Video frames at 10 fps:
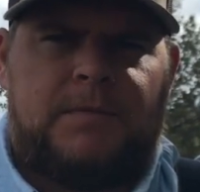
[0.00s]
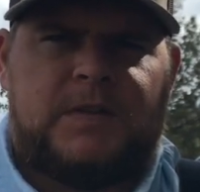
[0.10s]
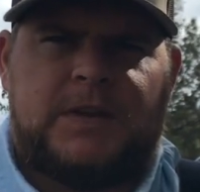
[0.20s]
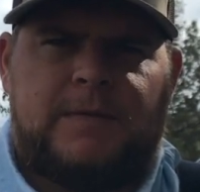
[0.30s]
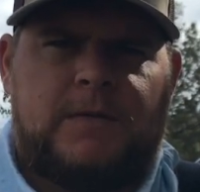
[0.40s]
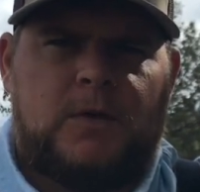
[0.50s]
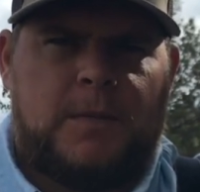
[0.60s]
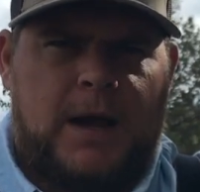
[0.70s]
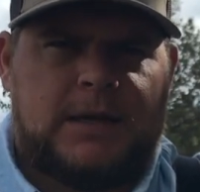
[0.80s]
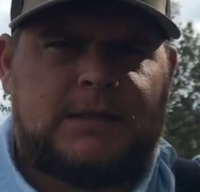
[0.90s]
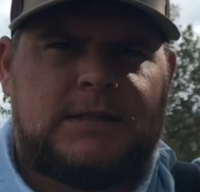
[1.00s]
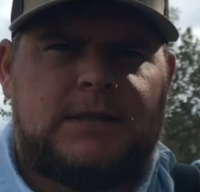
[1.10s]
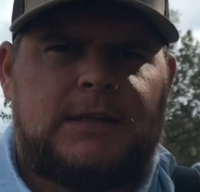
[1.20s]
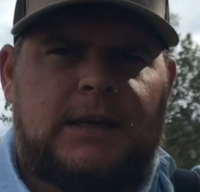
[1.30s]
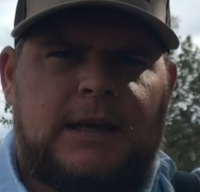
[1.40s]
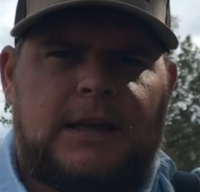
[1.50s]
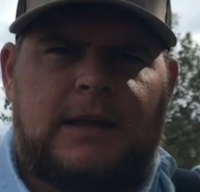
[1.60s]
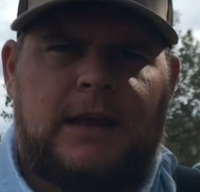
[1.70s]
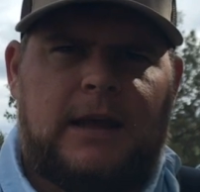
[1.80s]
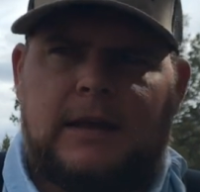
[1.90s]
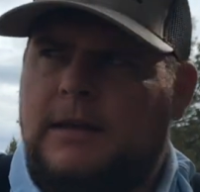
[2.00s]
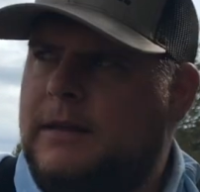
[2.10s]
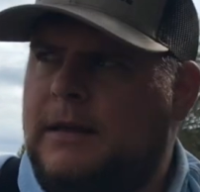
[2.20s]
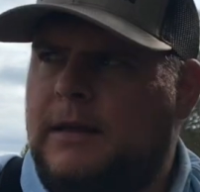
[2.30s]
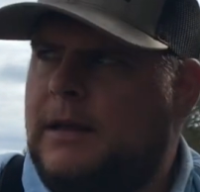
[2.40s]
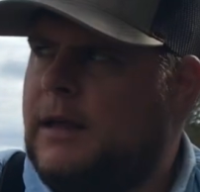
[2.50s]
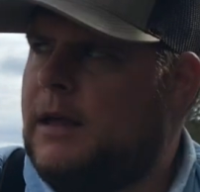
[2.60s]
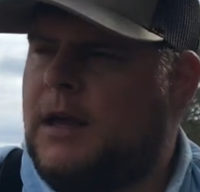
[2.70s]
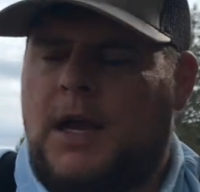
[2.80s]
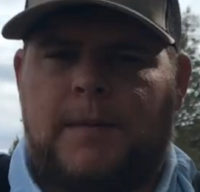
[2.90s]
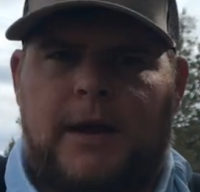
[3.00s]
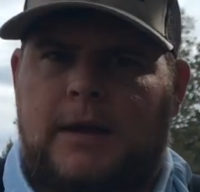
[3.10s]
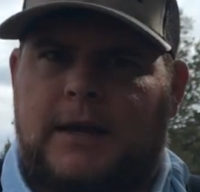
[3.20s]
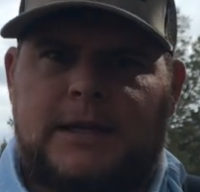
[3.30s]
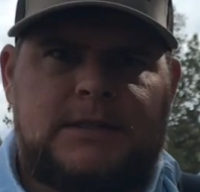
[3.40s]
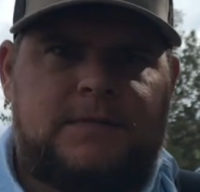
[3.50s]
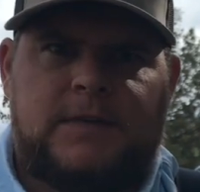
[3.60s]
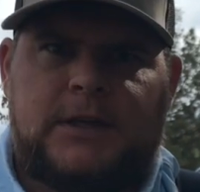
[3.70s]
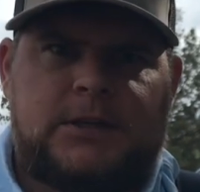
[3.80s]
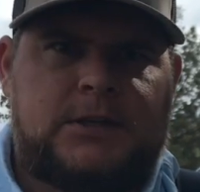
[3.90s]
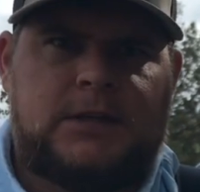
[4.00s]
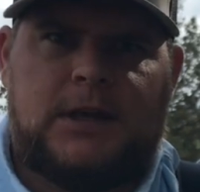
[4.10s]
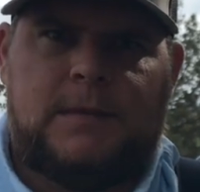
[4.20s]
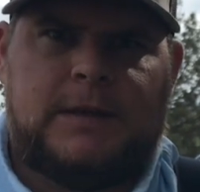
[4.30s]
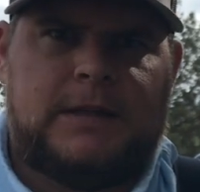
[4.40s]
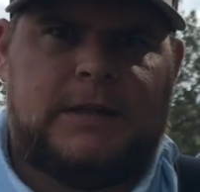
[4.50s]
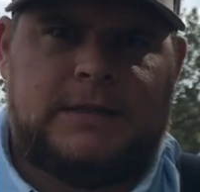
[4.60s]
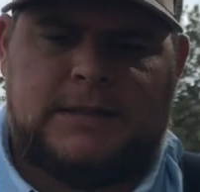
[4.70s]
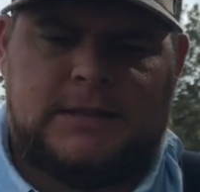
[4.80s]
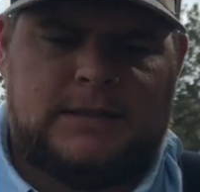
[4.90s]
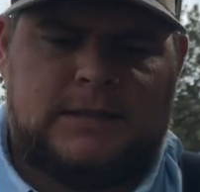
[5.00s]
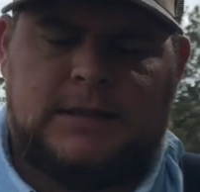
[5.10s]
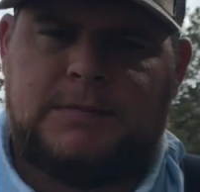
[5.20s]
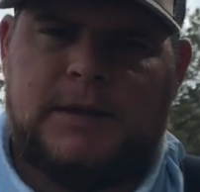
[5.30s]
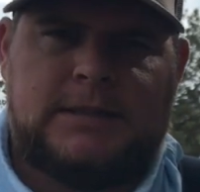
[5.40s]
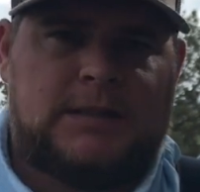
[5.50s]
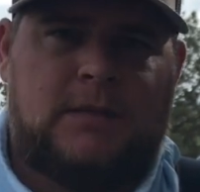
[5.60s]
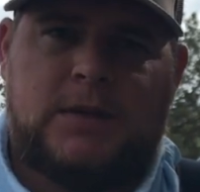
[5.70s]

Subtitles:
save you a few bucks, and come out here and catch some fish. This place is